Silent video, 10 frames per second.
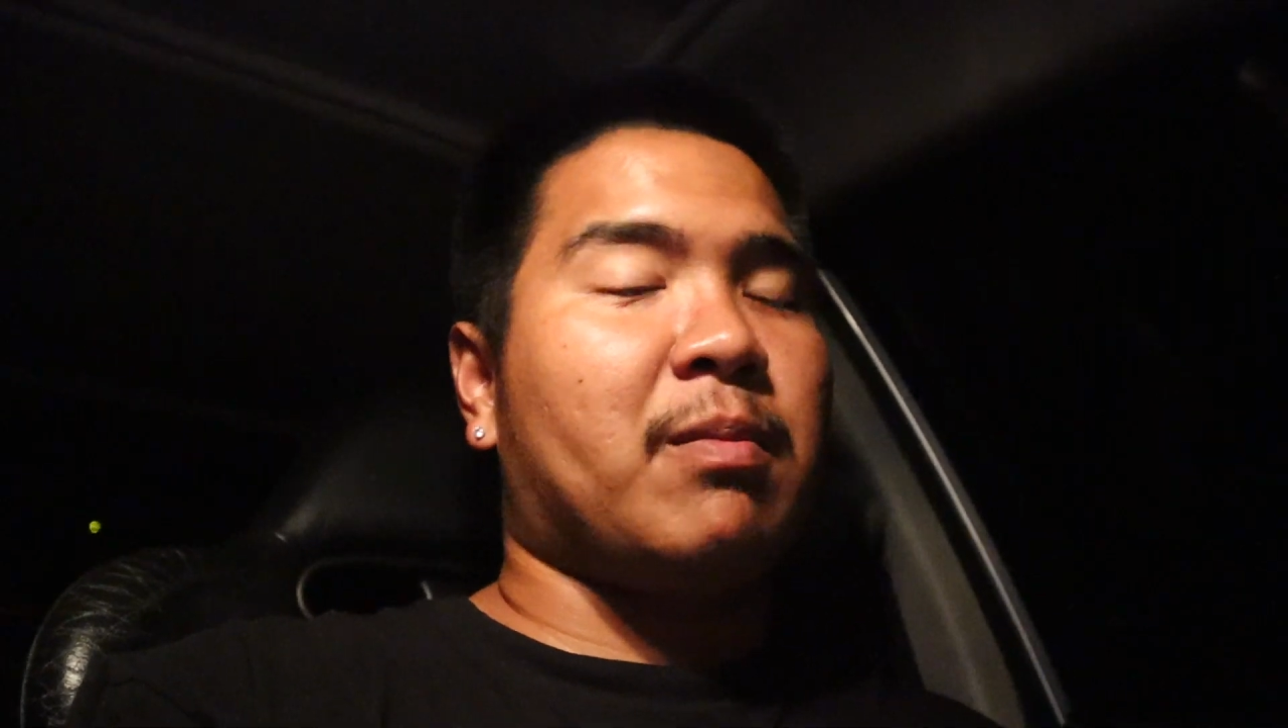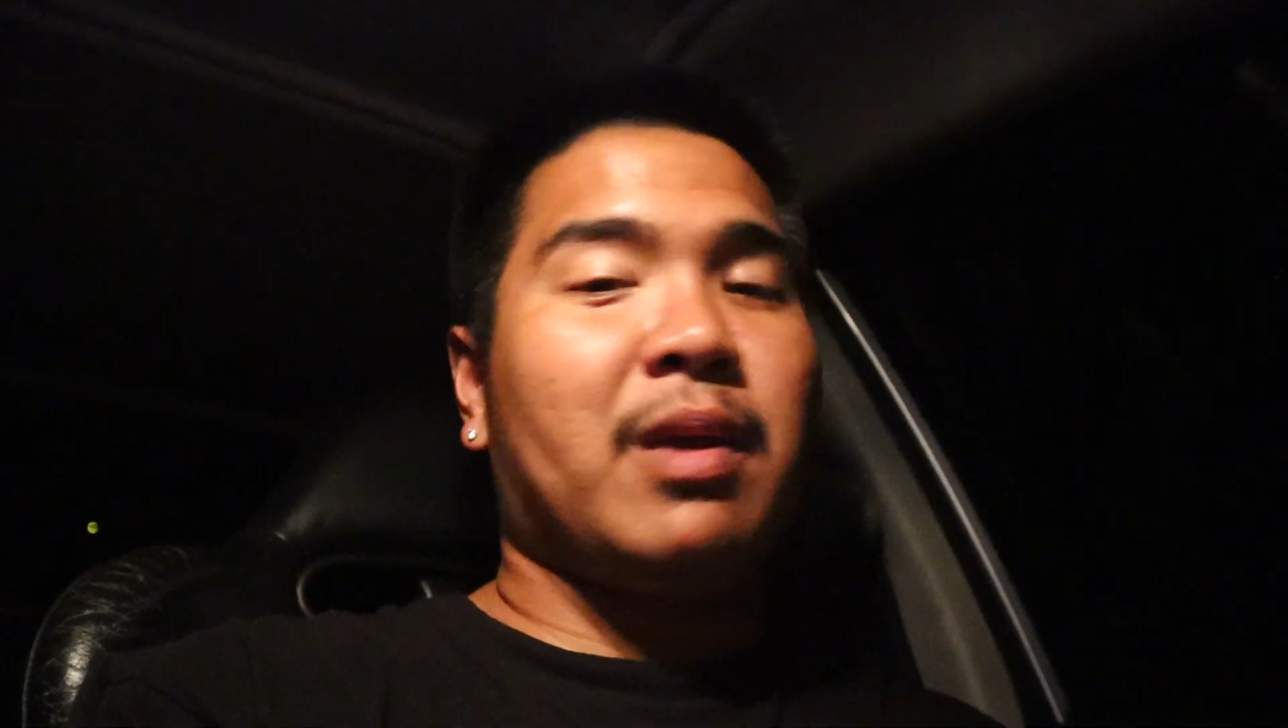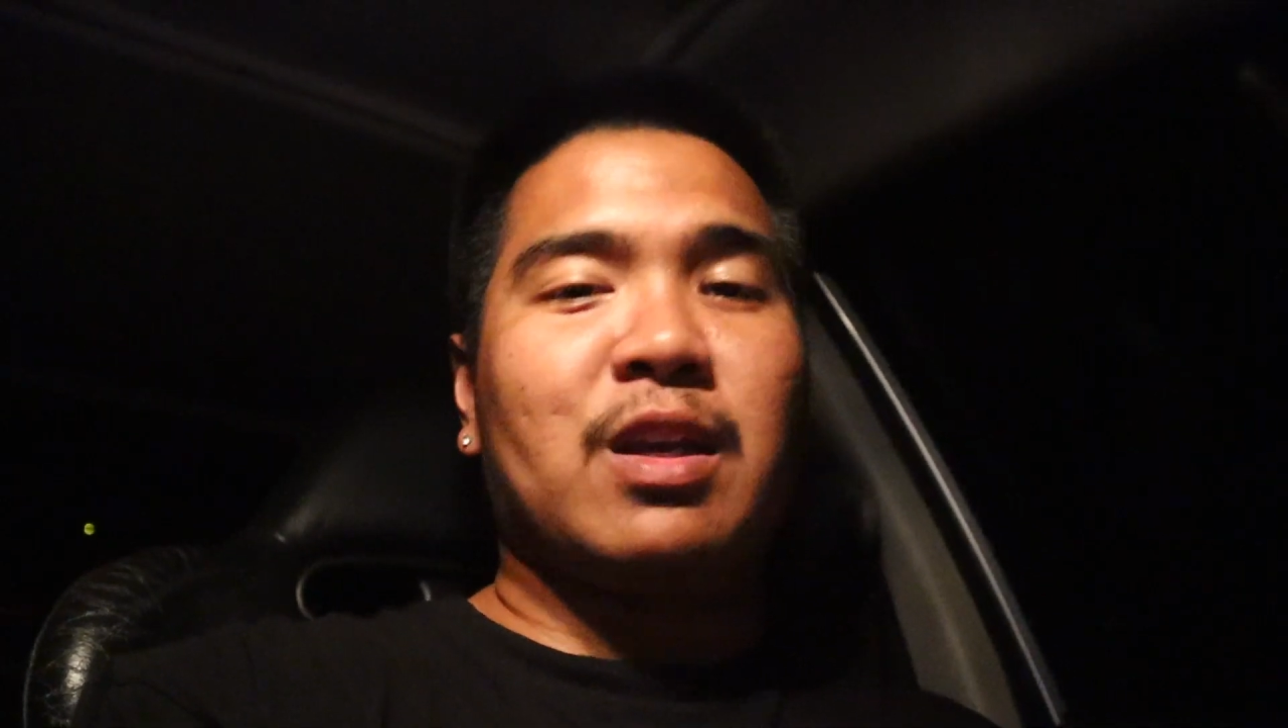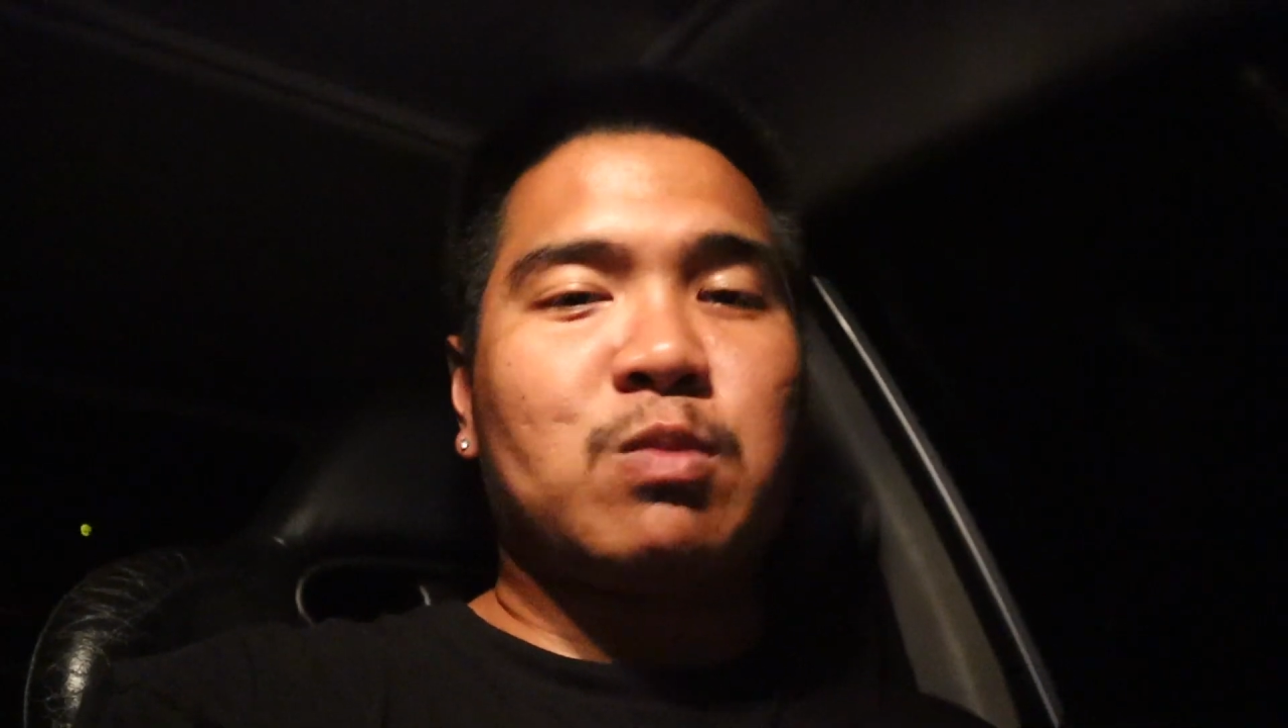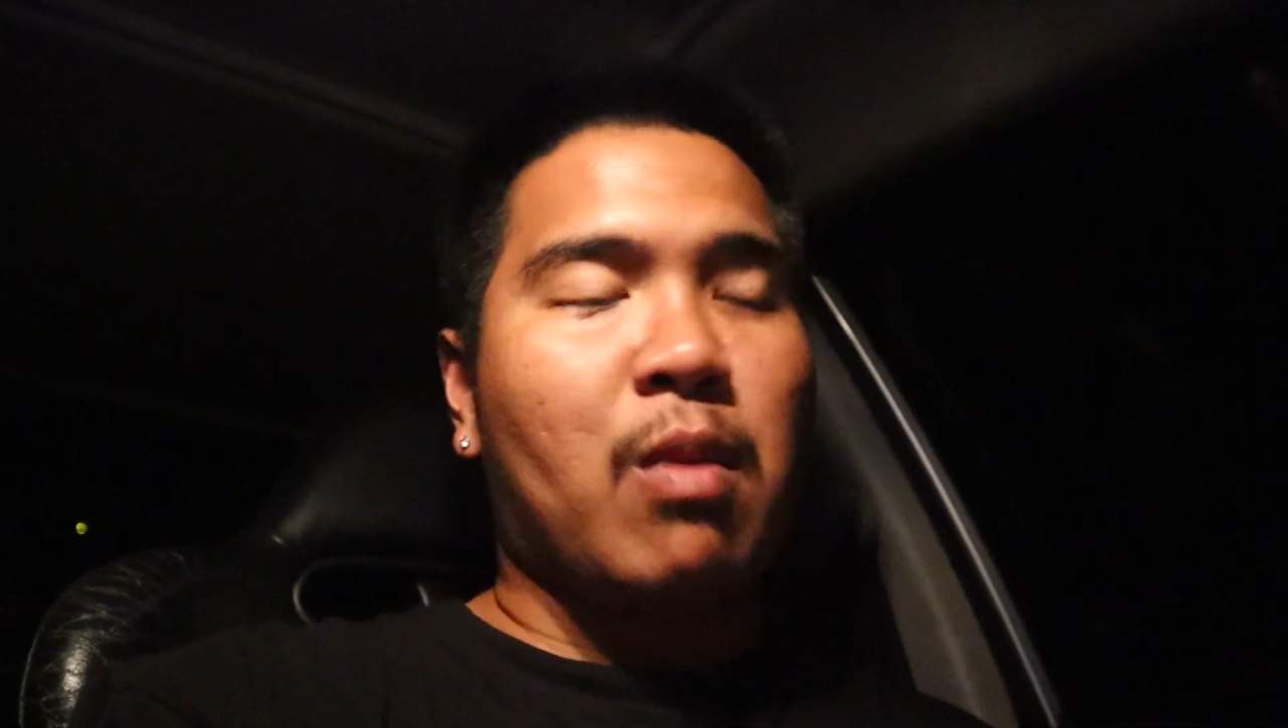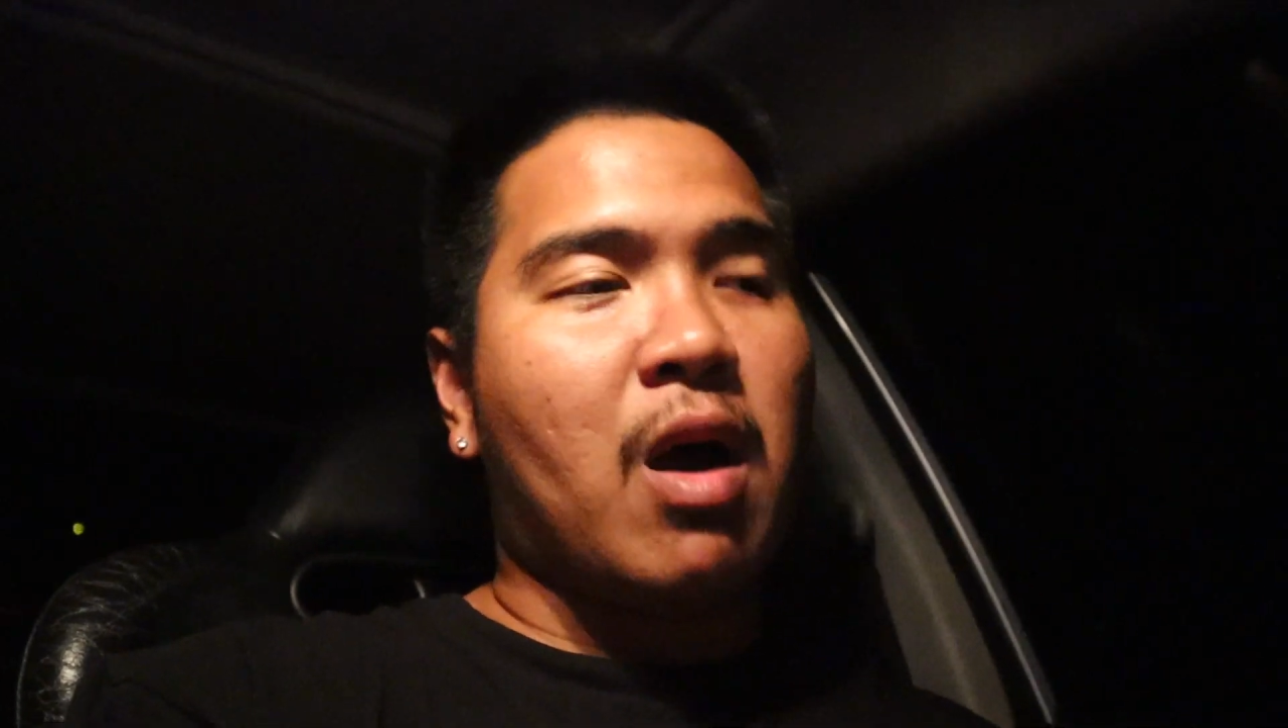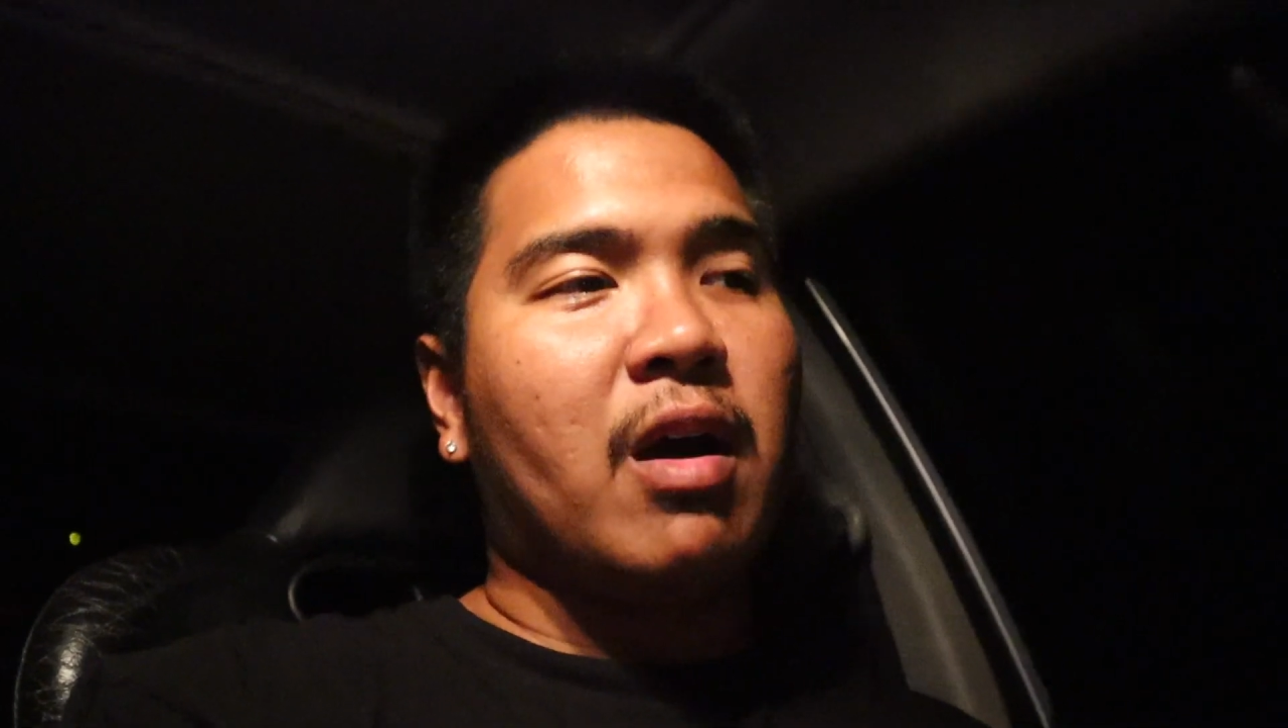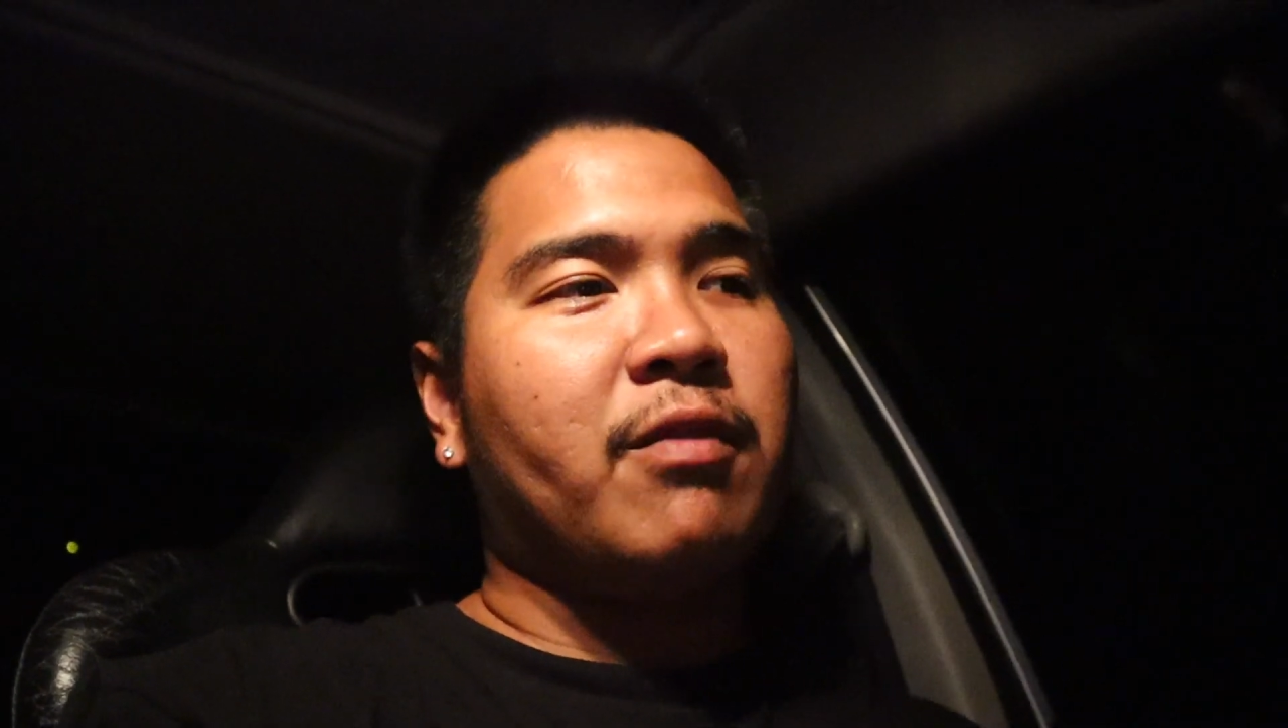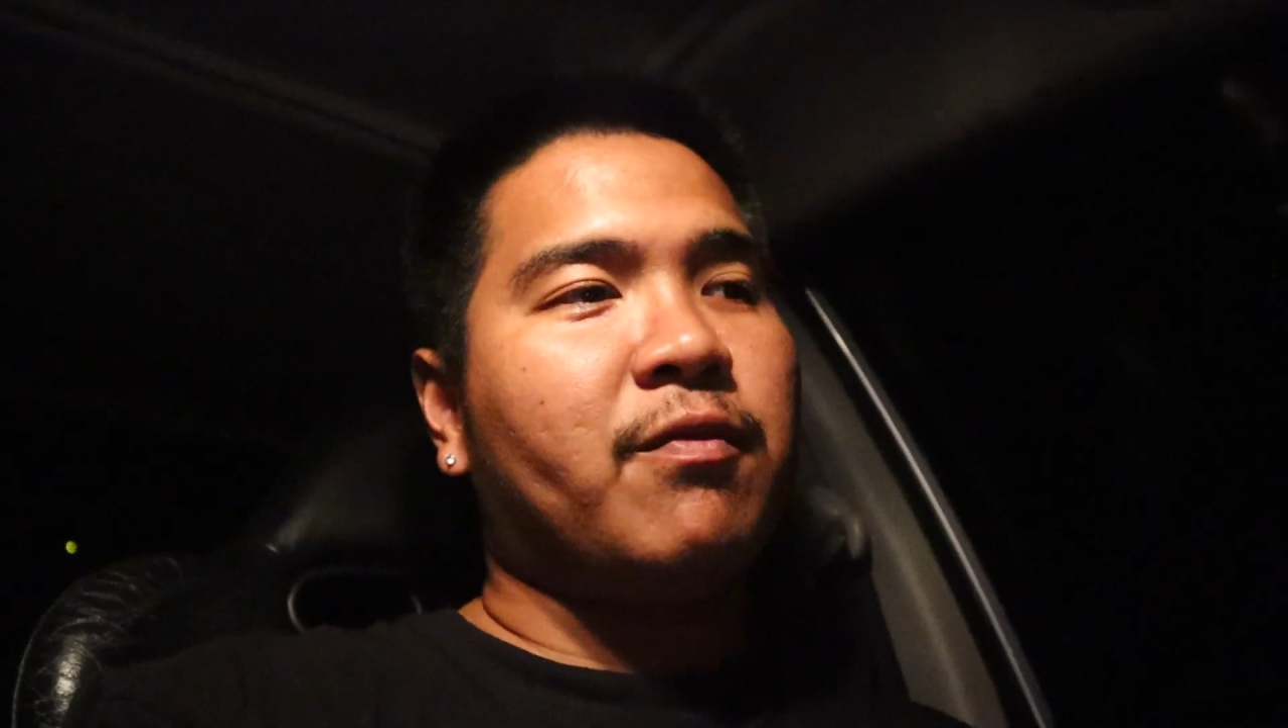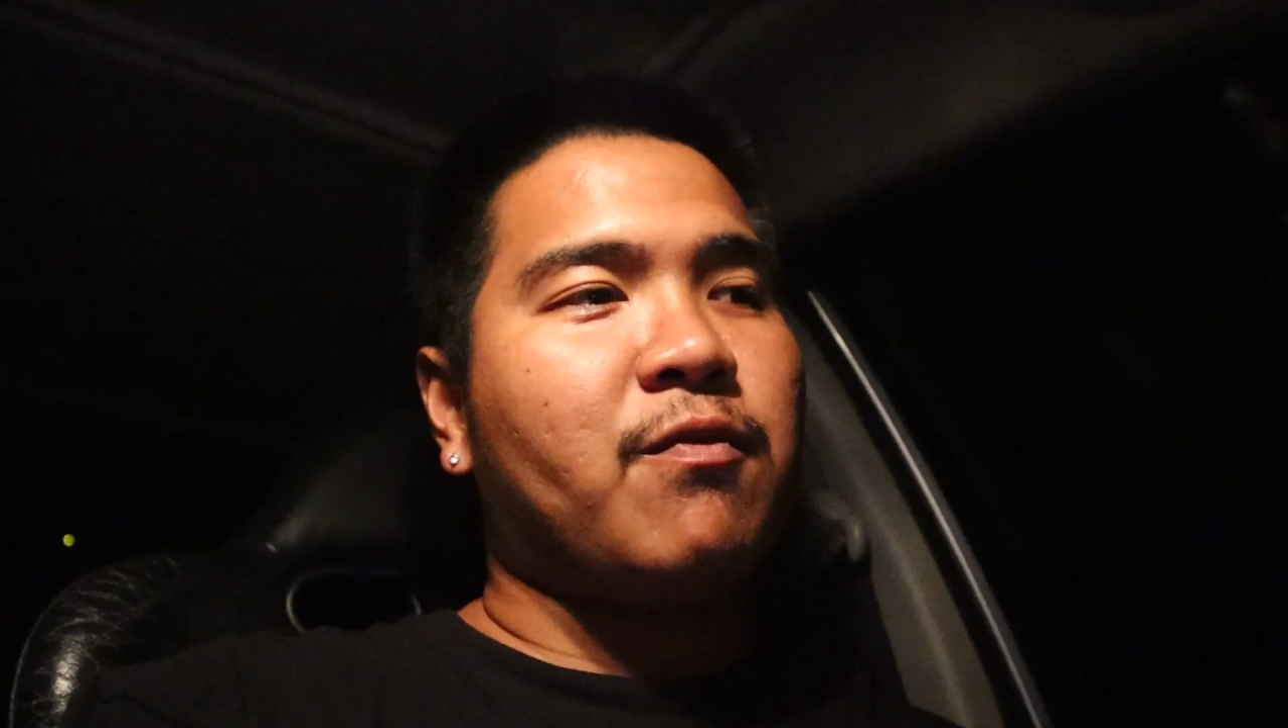biggest mod